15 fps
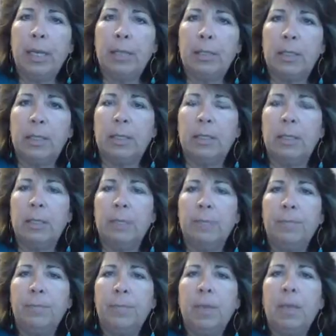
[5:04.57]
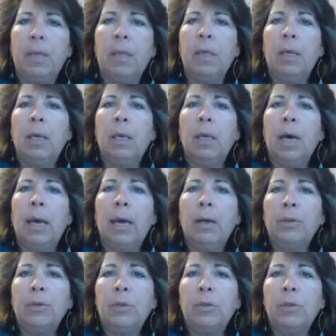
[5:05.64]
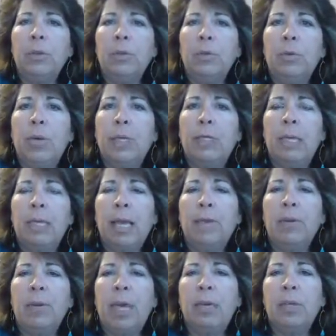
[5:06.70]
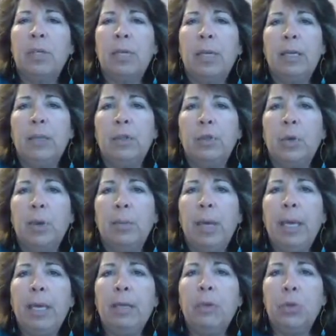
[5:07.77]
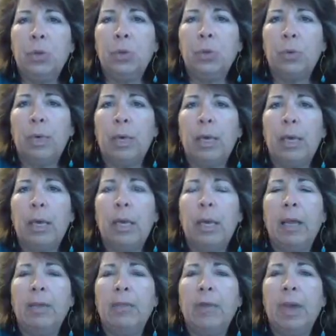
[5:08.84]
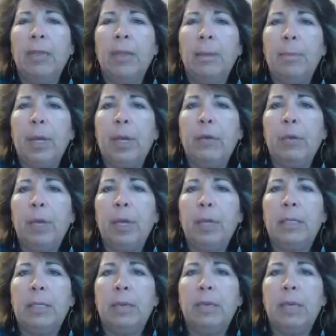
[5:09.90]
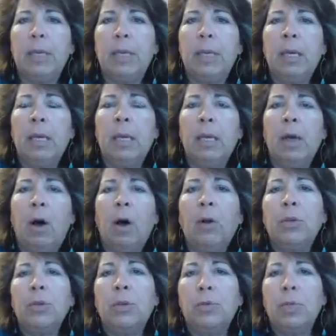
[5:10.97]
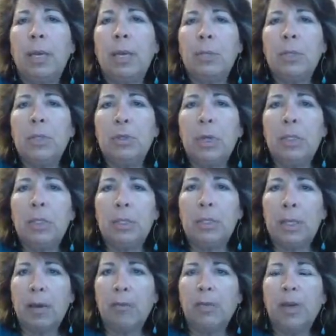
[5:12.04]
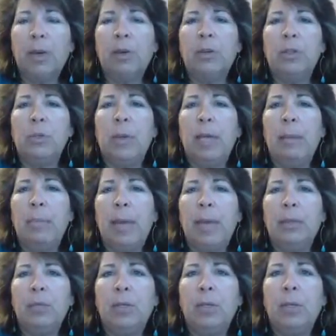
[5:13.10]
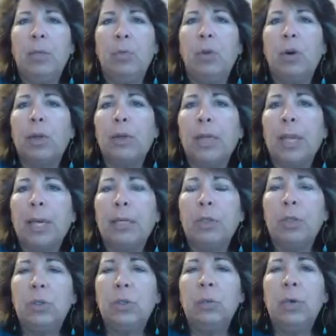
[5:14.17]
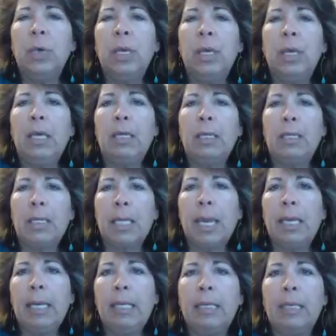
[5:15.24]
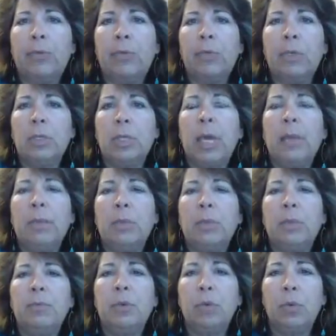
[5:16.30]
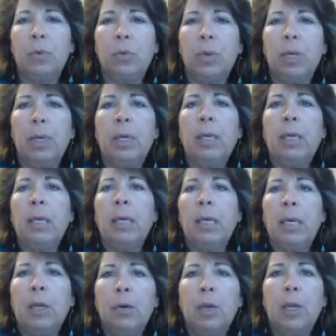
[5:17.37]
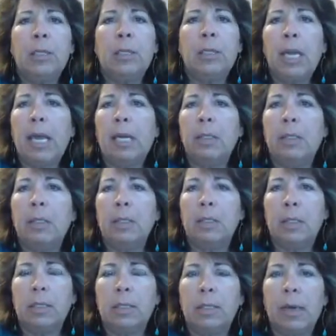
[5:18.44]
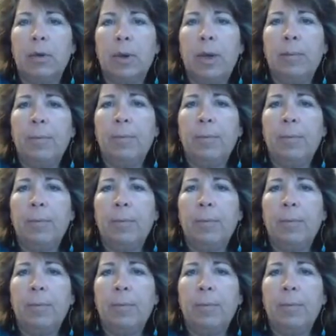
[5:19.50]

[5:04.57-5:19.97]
existed. I also do, as an avocation, I enjoy making jewelry, and I find that my creativity also demonstrates itself there, as you might imagine, in the work that I do in designing different types of jewelry, earrings, necklaces, etc.